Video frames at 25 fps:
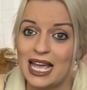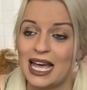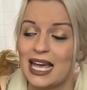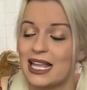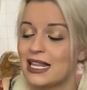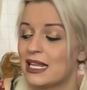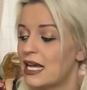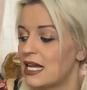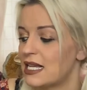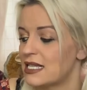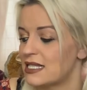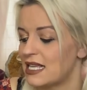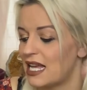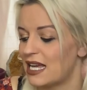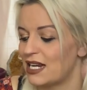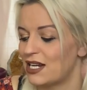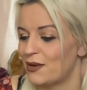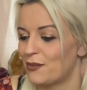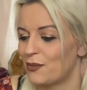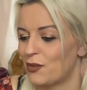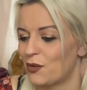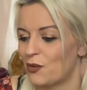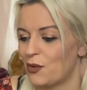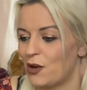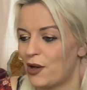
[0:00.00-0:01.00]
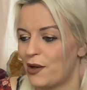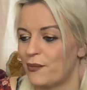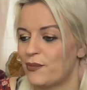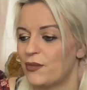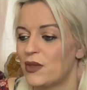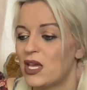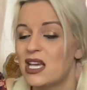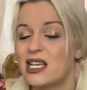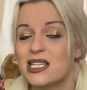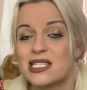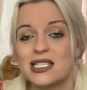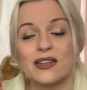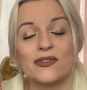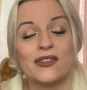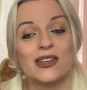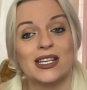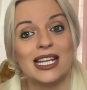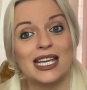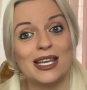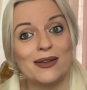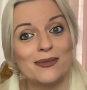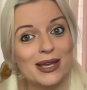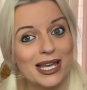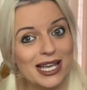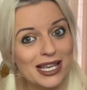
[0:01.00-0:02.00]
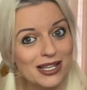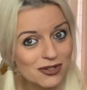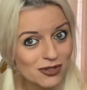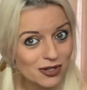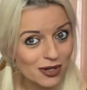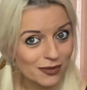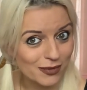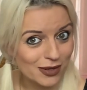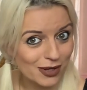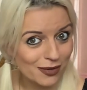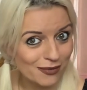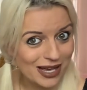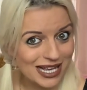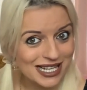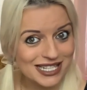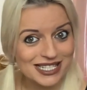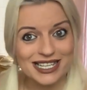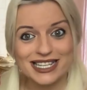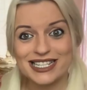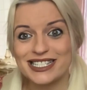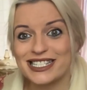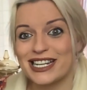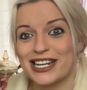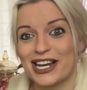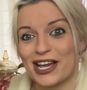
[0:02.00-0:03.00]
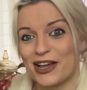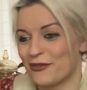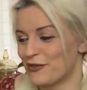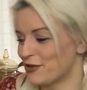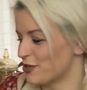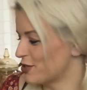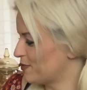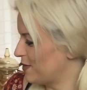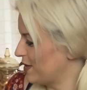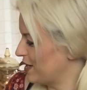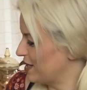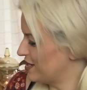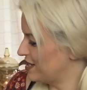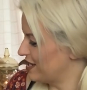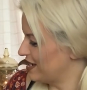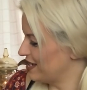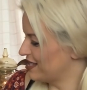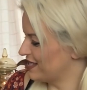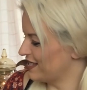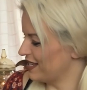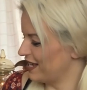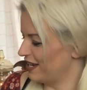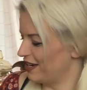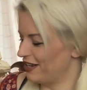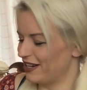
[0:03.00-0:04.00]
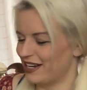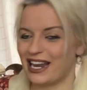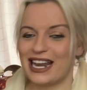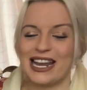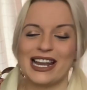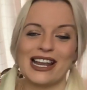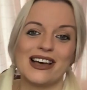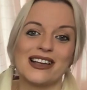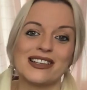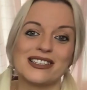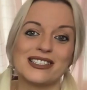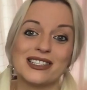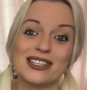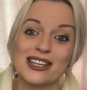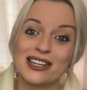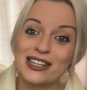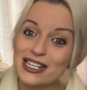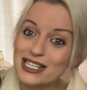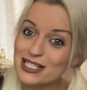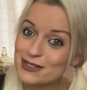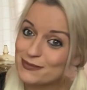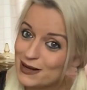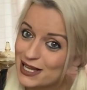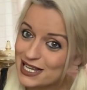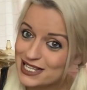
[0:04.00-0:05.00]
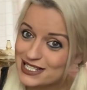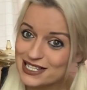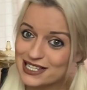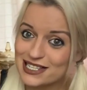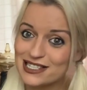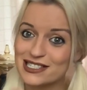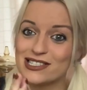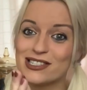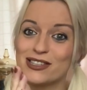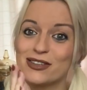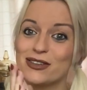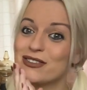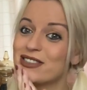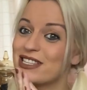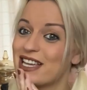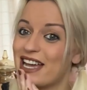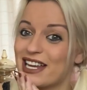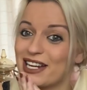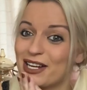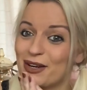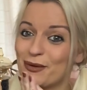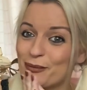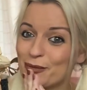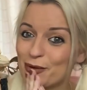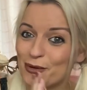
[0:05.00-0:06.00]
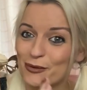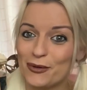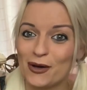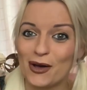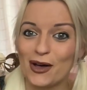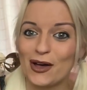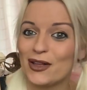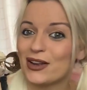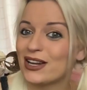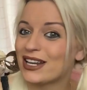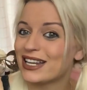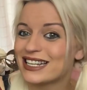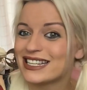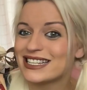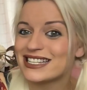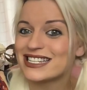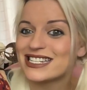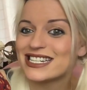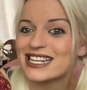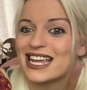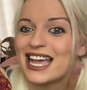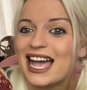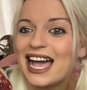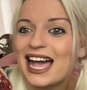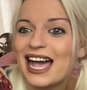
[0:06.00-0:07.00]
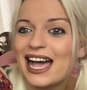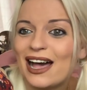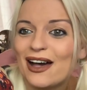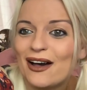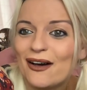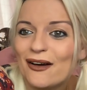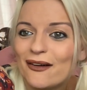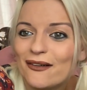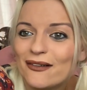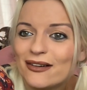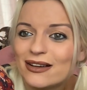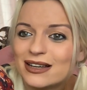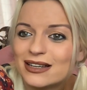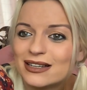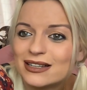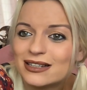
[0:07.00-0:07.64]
And that is deck number one. So if you need me, drop me a message and I will speak to you soon. Lots of goddess blessings to deck number one. Ciao.